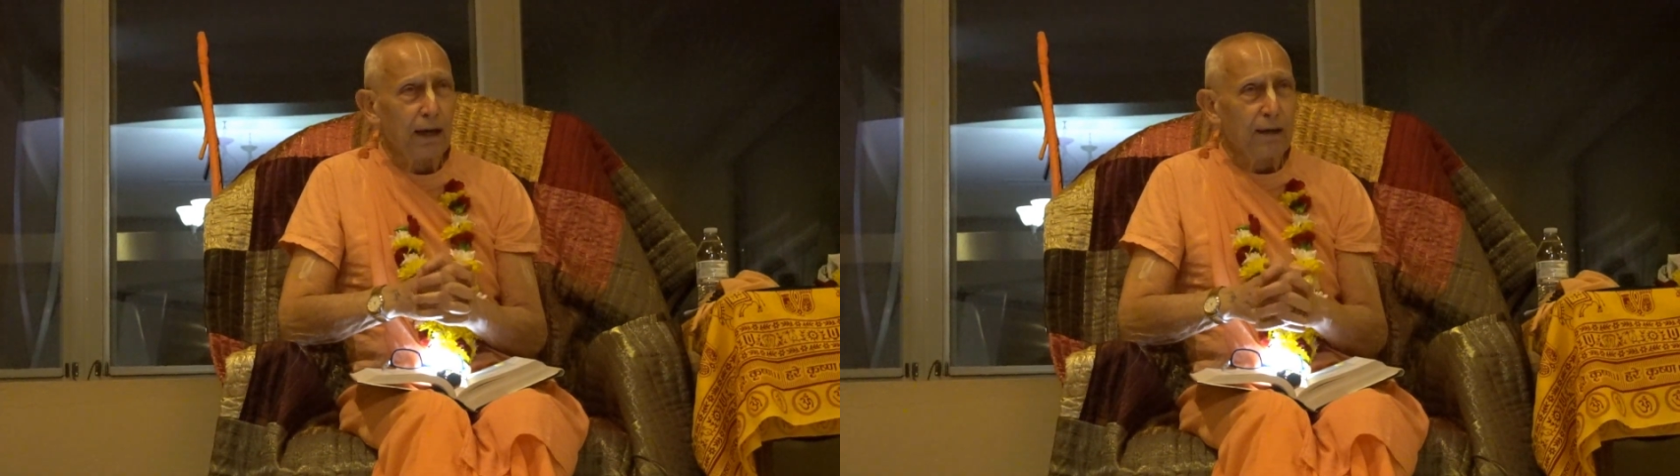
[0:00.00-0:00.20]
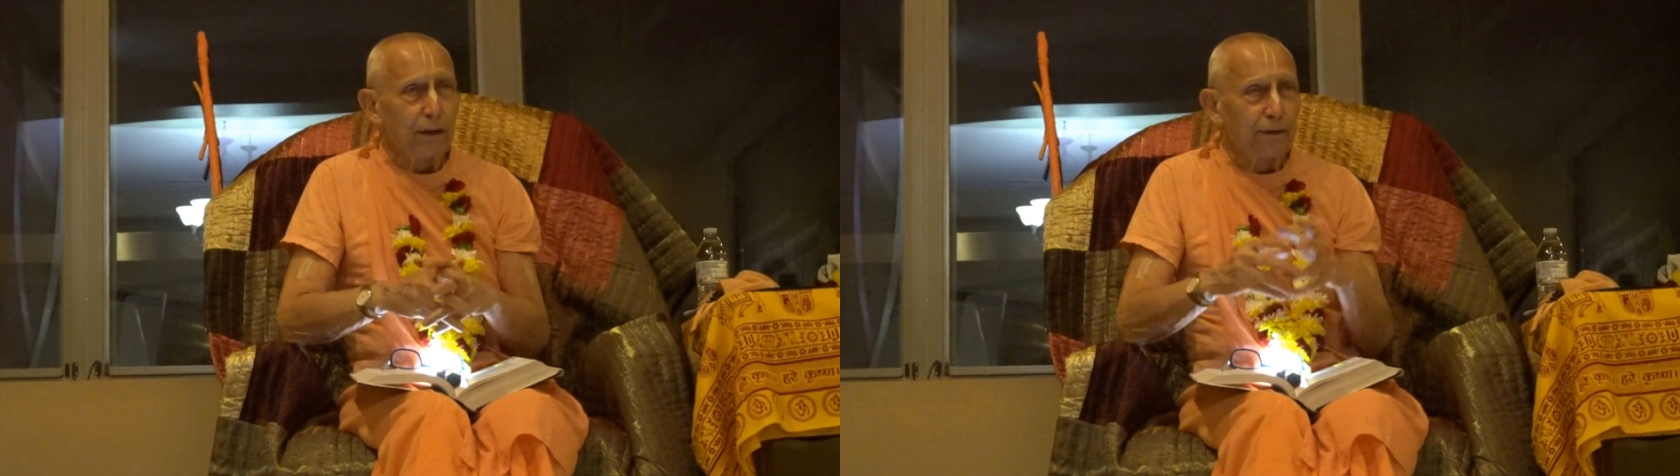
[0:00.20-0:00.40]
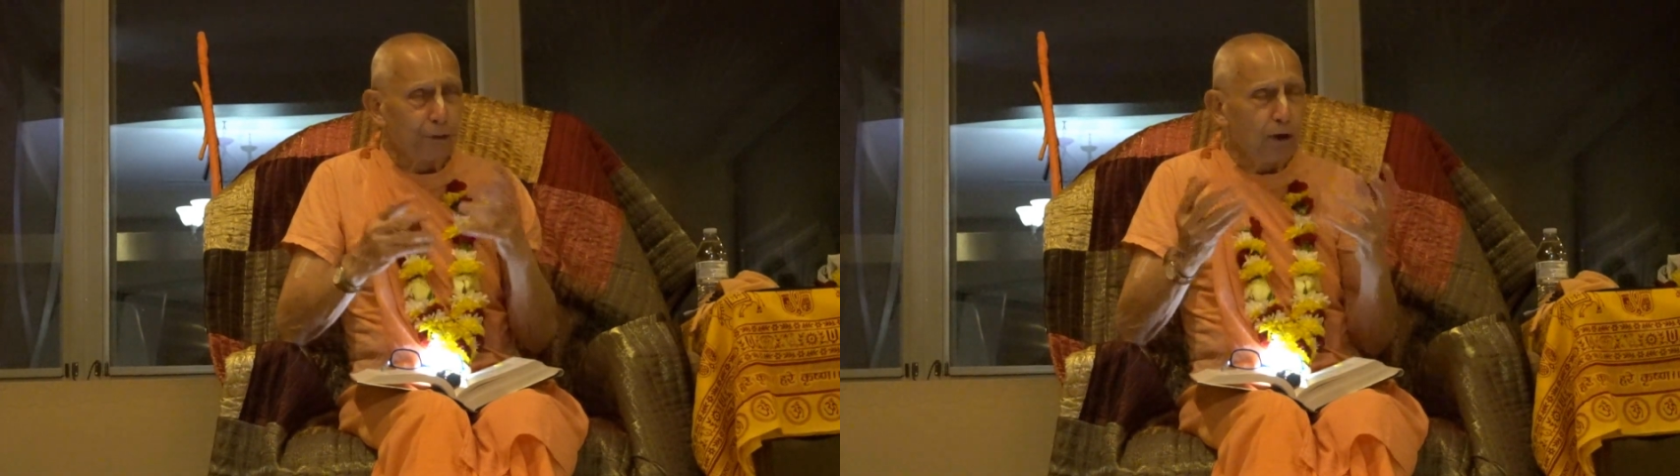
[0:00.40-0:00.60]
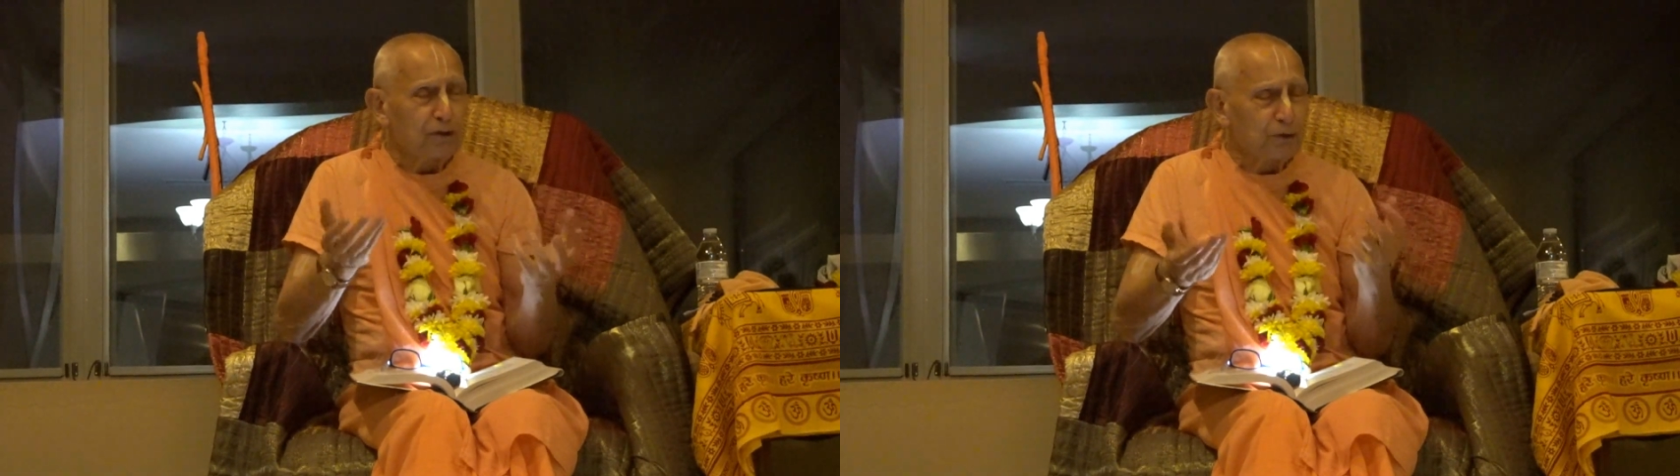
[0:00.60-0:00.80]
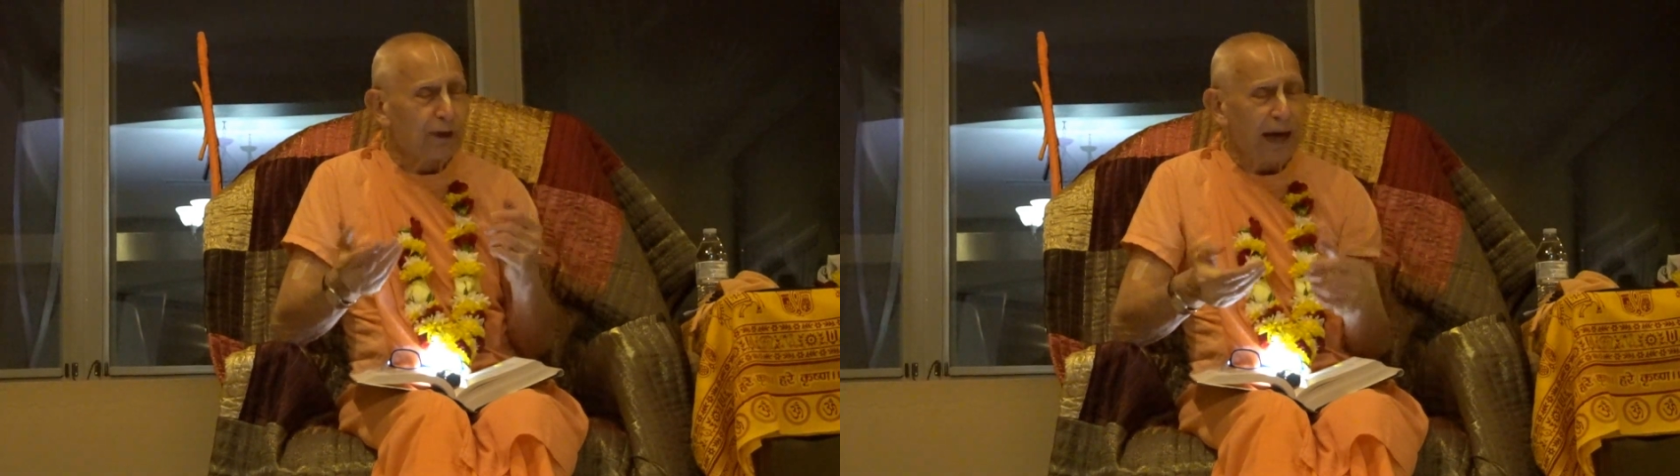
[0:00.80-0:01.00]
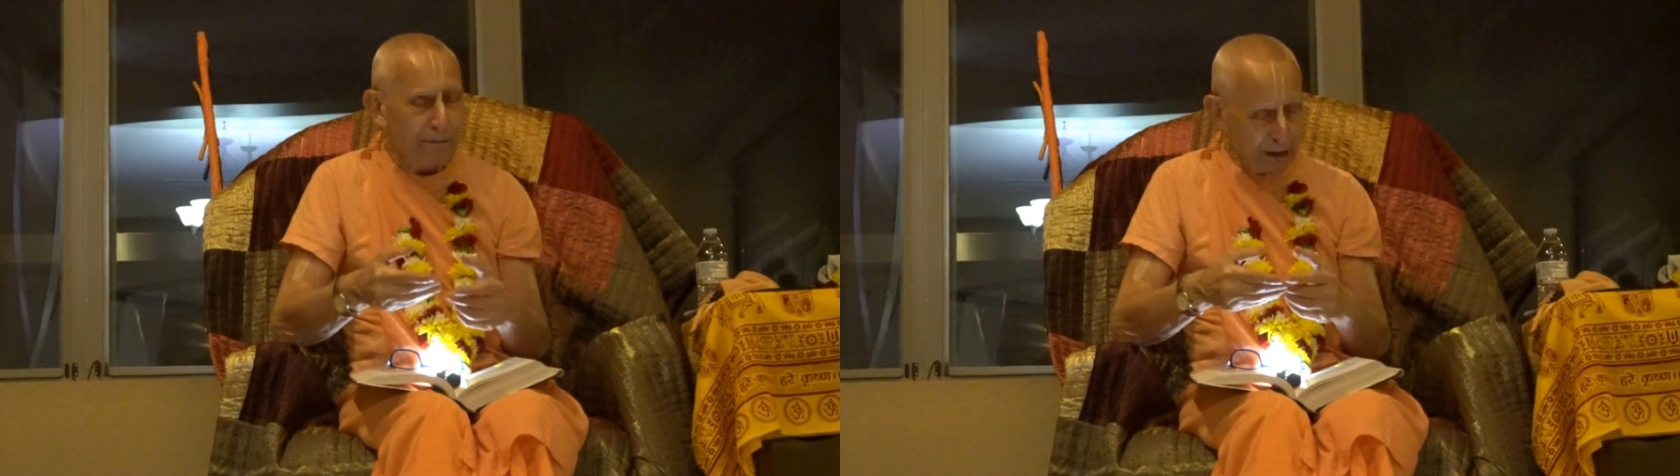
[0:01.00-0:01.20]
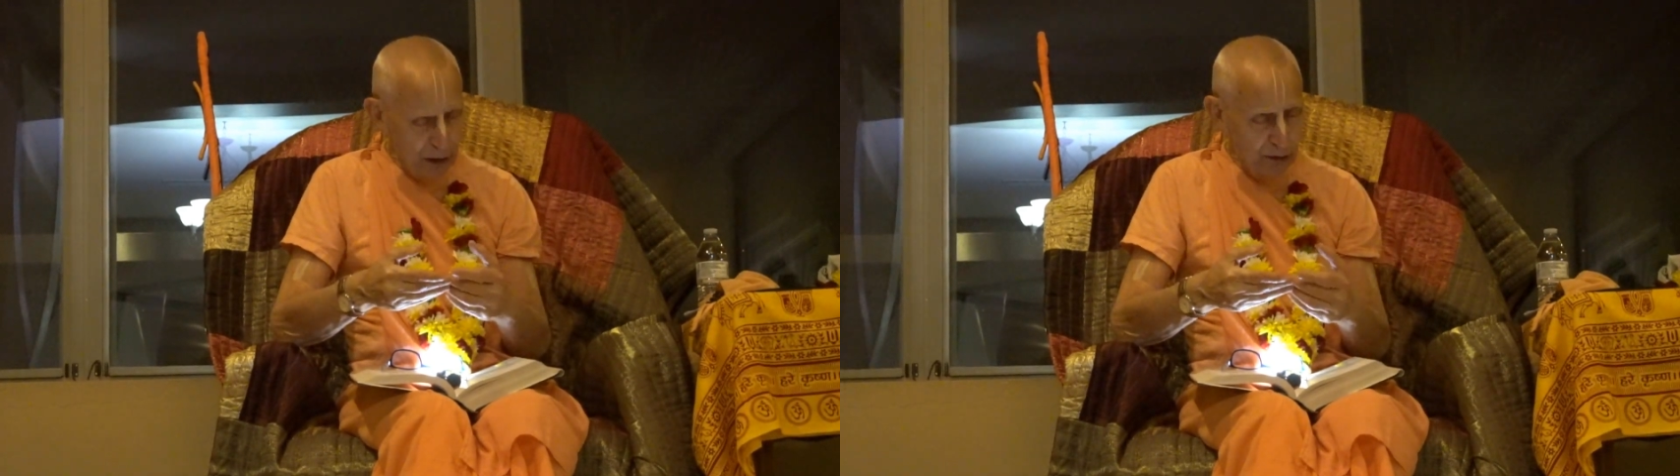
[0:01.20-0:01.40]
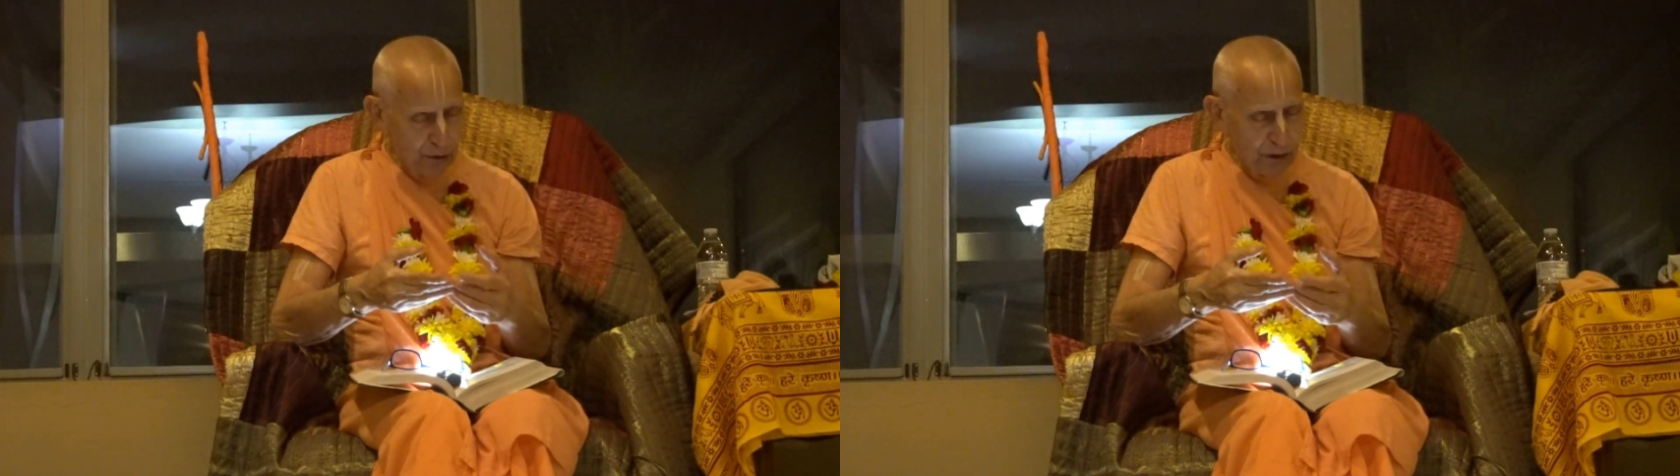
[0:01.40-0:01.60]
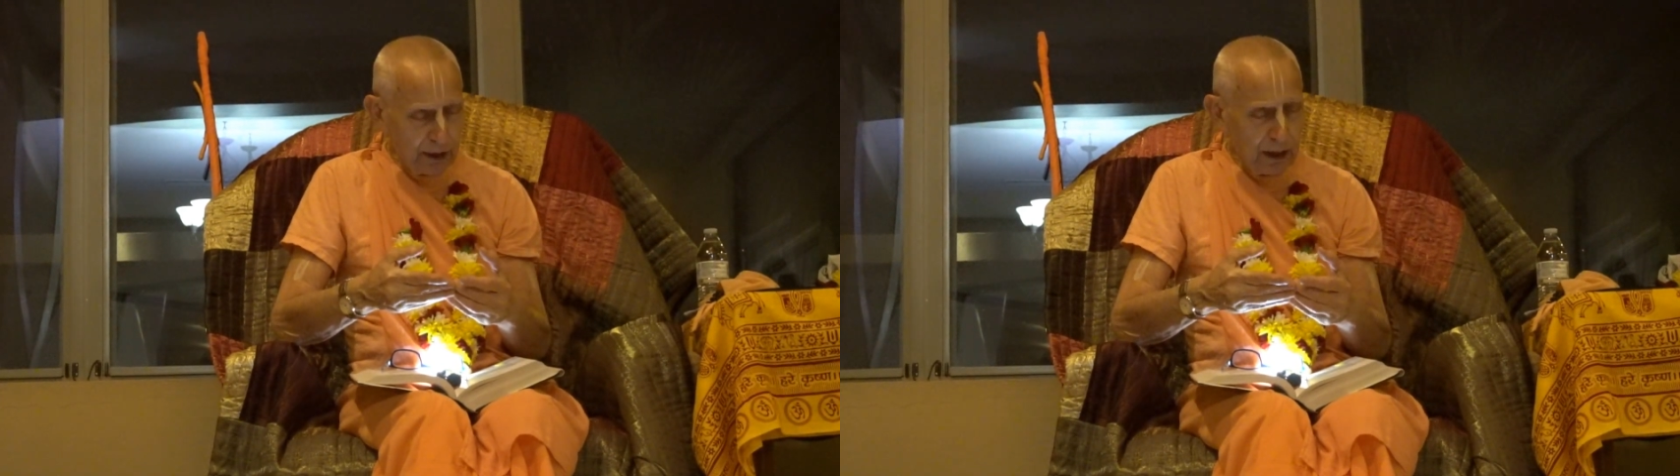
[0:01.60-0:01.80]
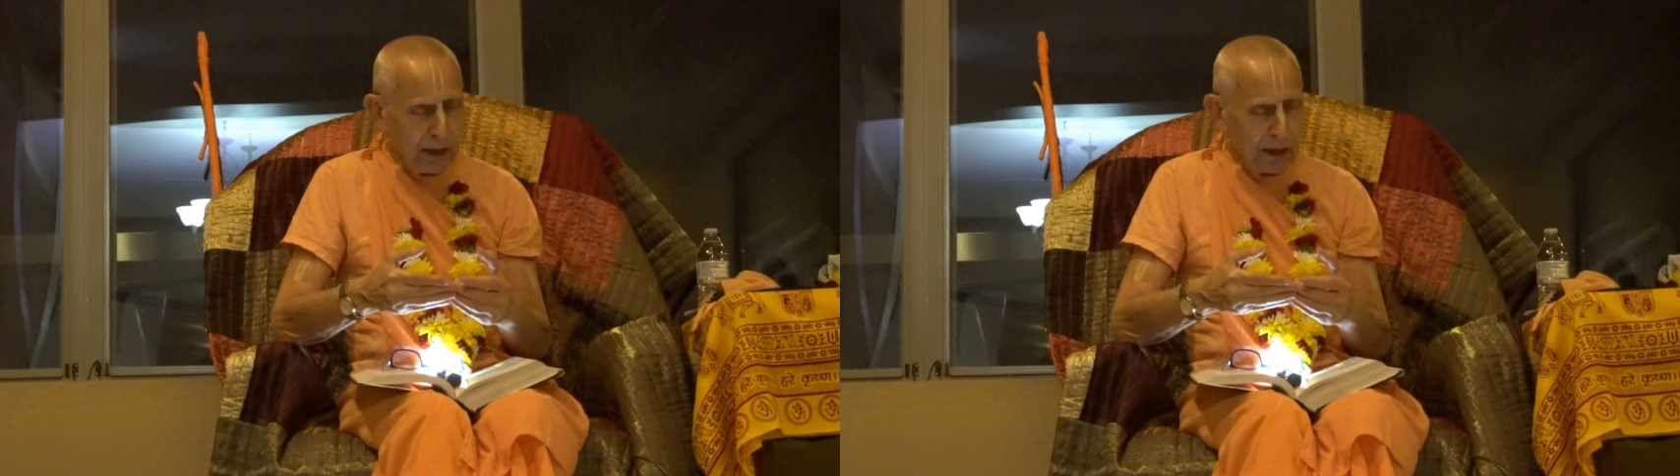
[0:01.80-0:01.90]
the thoughts you're having are good,